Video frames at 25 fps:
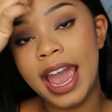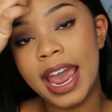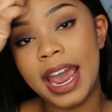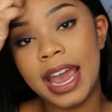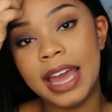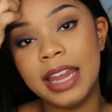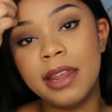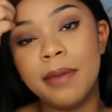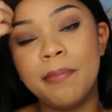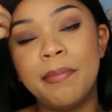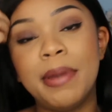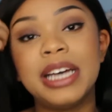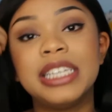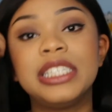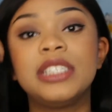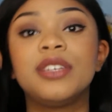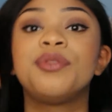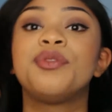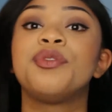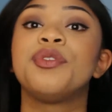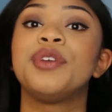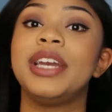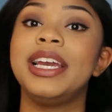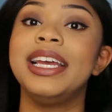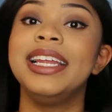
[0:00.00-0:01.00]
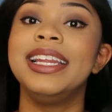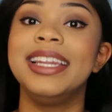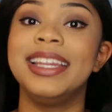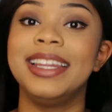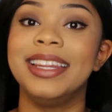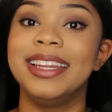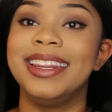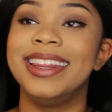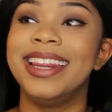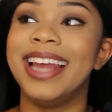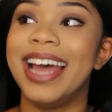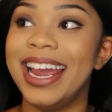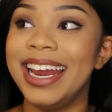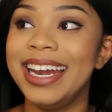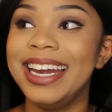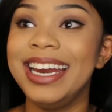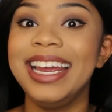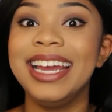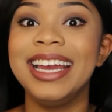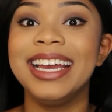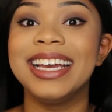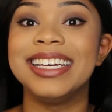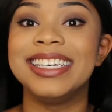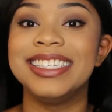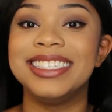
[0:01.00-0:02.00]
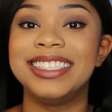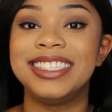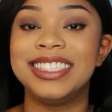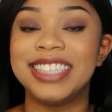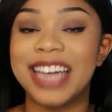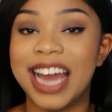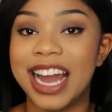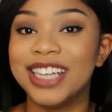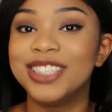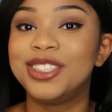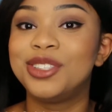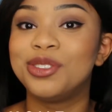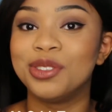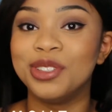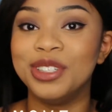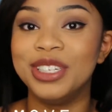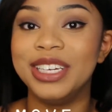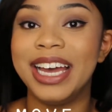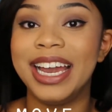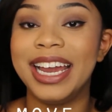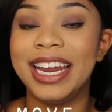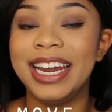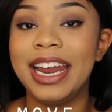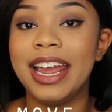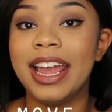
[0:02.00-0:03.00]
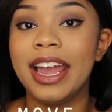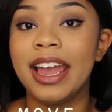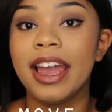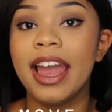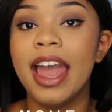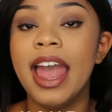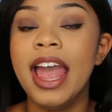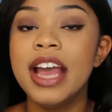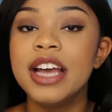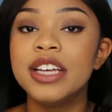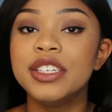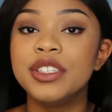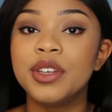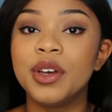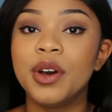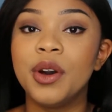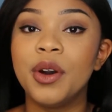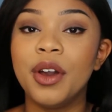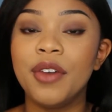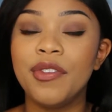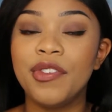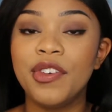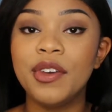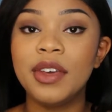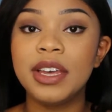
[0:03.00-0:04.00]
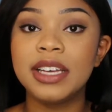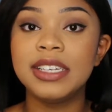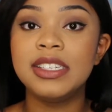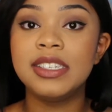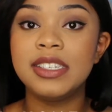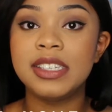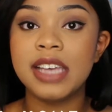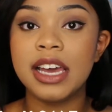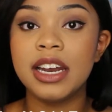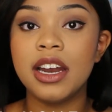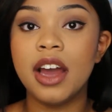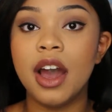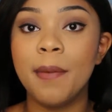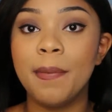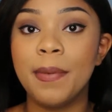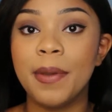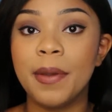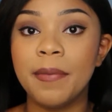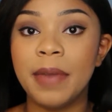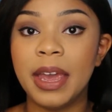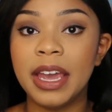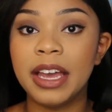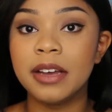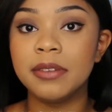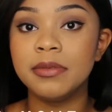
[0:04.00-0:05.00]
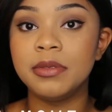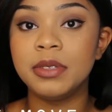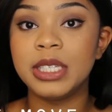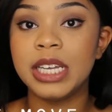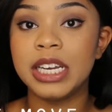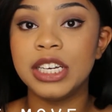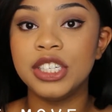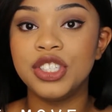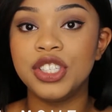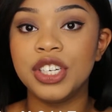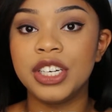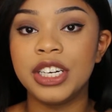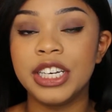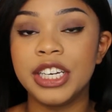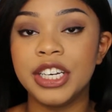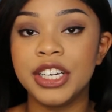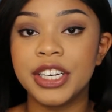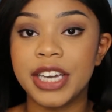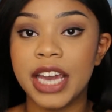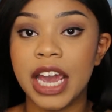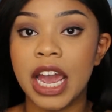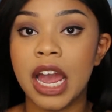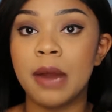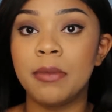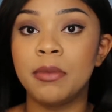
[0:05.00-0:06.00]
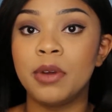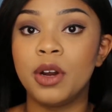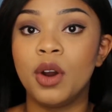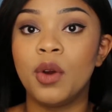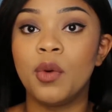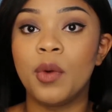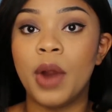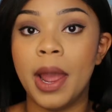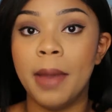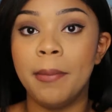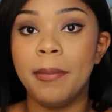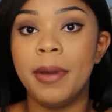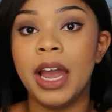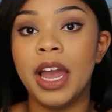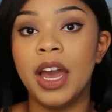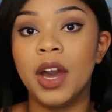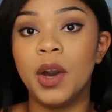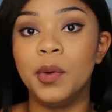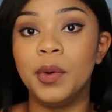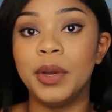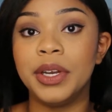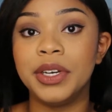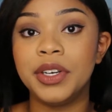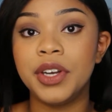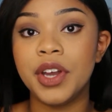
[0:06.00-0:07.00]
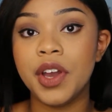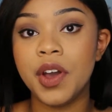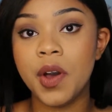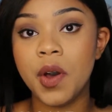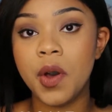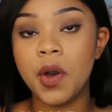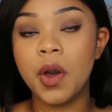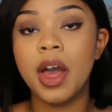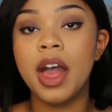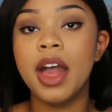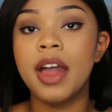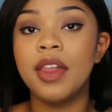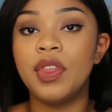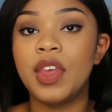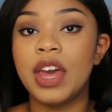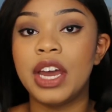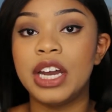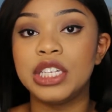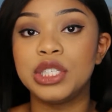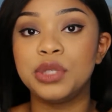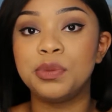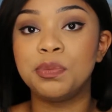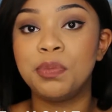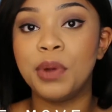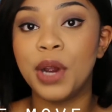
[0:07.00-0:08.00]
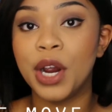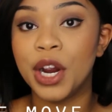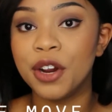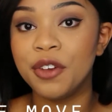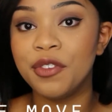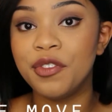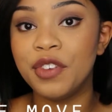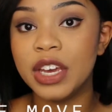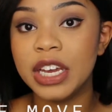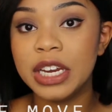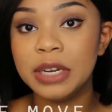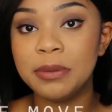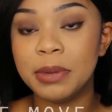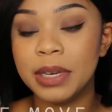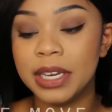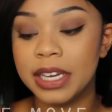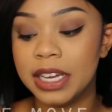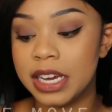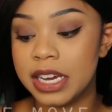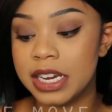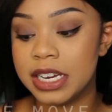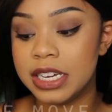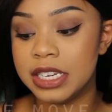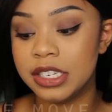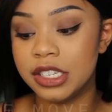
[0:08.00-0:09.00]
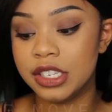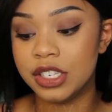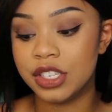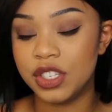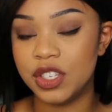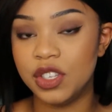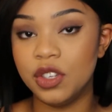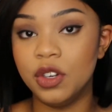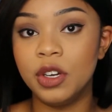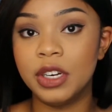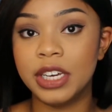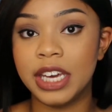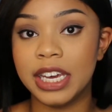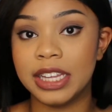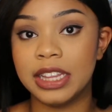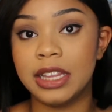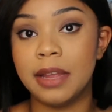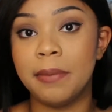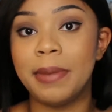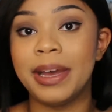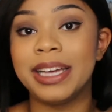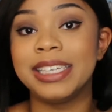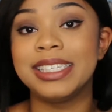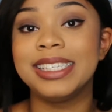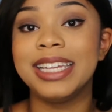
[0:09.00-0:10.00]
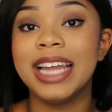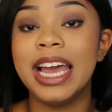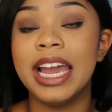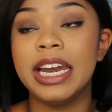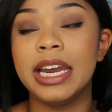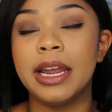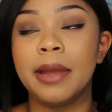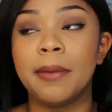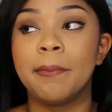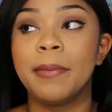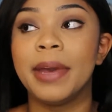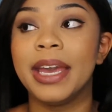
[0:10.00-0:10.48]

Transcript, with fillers: And the best free lighting is natural lighting. So if you can set up your makeup station and your camera right by a window, that is perfect because you'll get the best lighting.